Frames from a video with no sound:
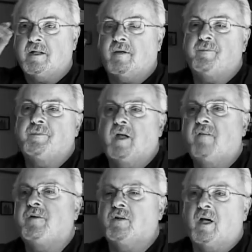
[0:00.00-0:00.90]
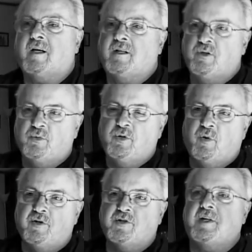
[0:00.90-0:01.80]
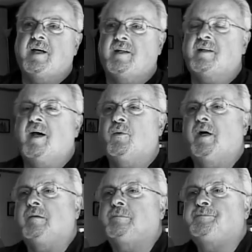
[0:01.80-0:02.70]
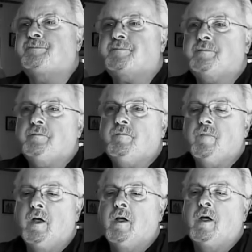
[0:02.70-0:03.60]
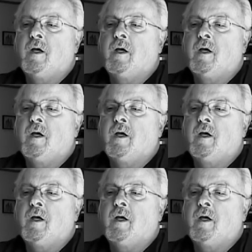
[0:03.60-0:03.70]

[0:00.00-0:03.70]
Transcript: You know if you're lucky, you, you understand it that way. Mm.